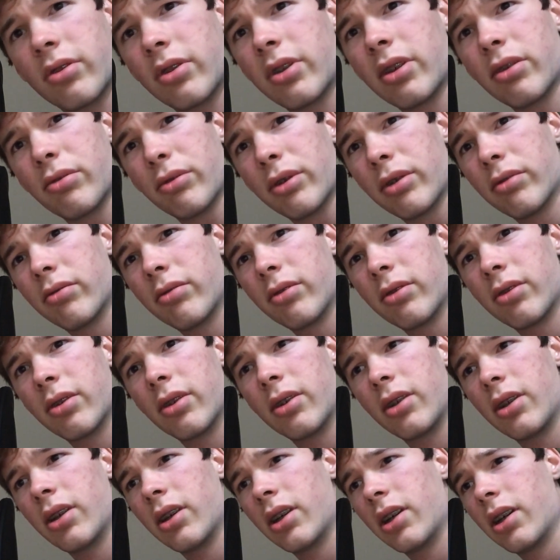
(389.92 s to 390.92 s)
Oh well.
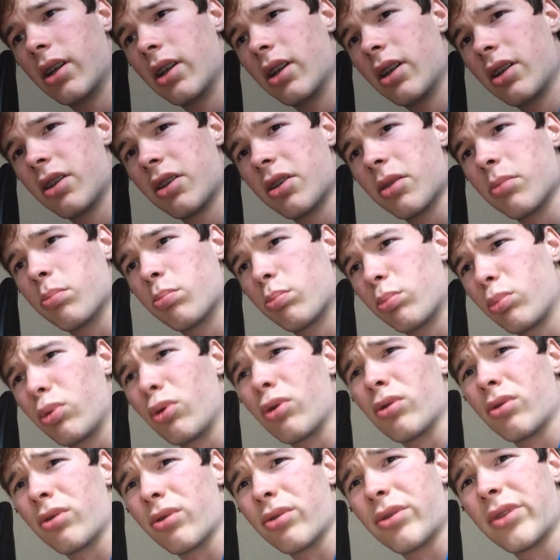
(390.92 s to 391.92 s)
It's a
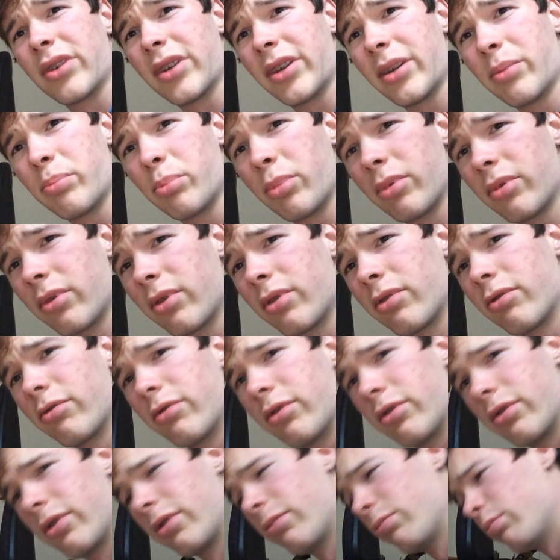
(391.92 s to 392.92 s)
prototype.
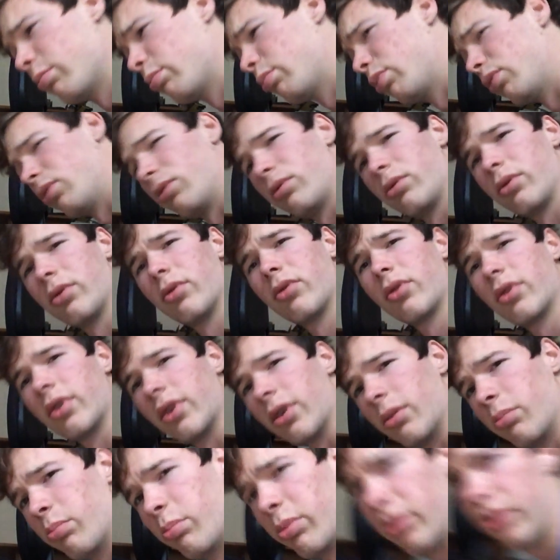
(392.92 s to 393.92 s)
Well, not
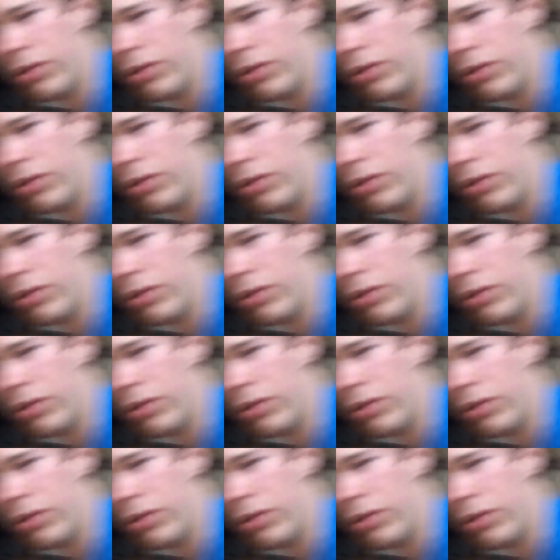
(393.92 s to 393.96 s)
prototype,